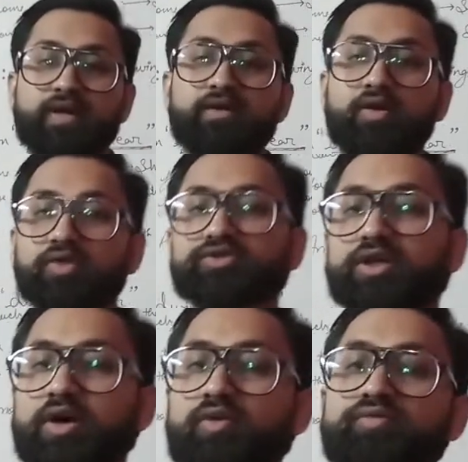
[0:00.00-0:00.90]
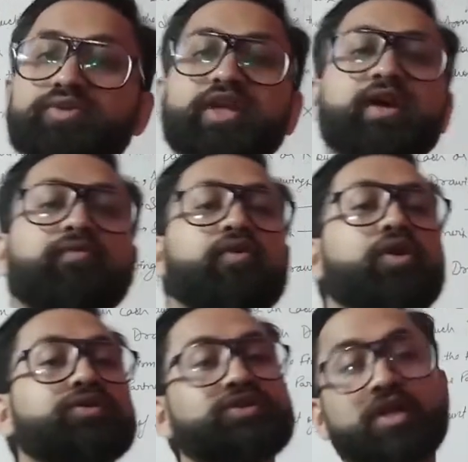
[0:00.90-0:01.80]
and loss account, there
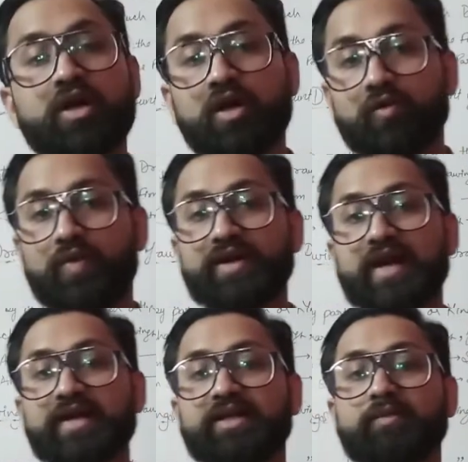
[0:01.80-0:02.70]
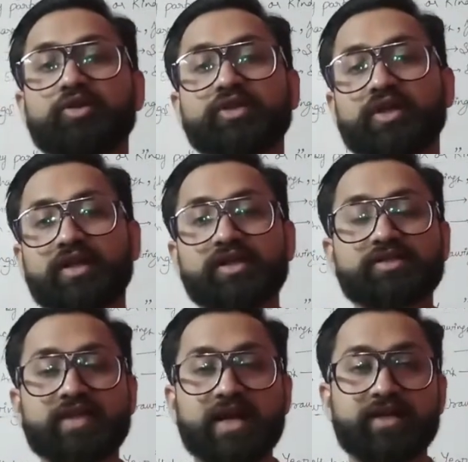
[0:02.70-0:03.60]
was one item on the credit
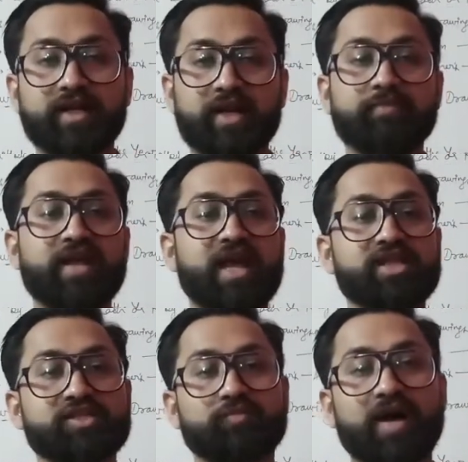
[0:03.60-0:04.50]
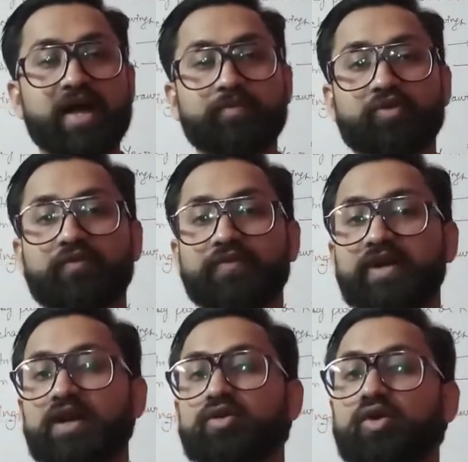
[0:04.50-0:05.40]
side named as by
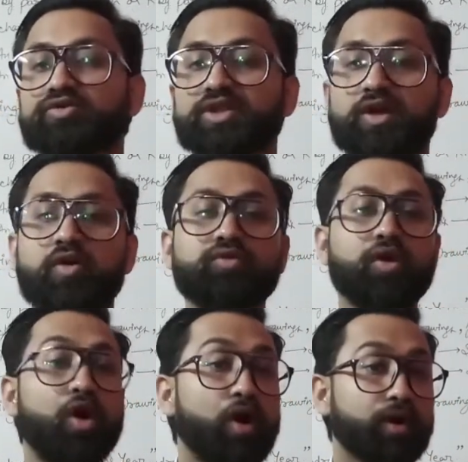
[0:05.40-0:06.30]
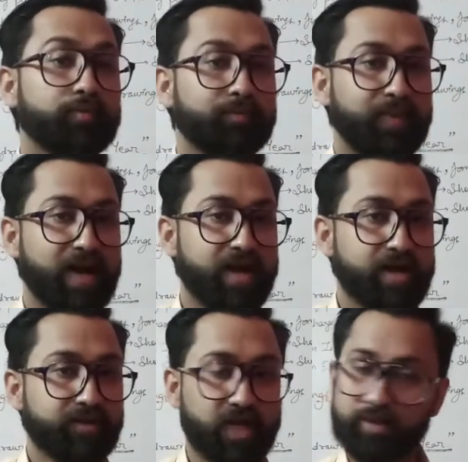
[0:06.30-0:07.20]
profit and loss account or
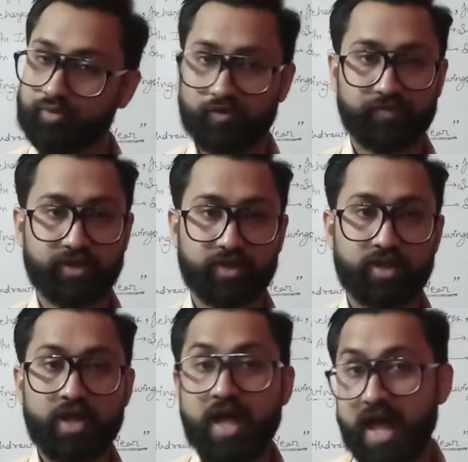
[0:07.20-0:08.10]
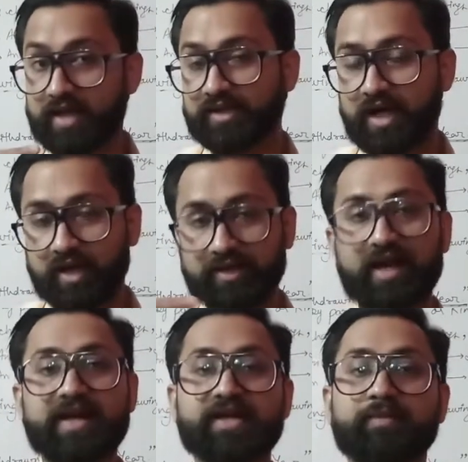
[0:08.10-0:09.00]
by net profit. And the other
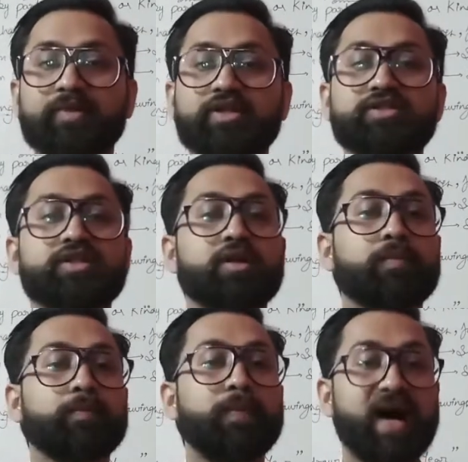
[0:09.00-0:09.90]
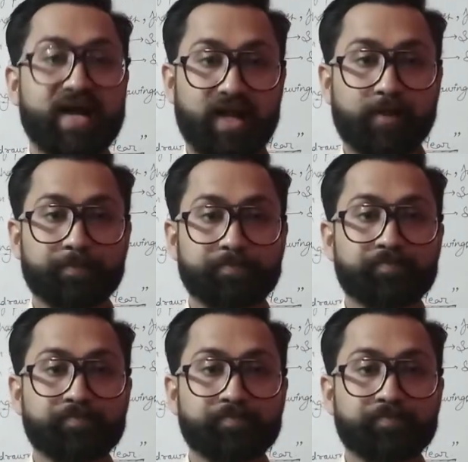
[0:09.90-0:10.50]
item is by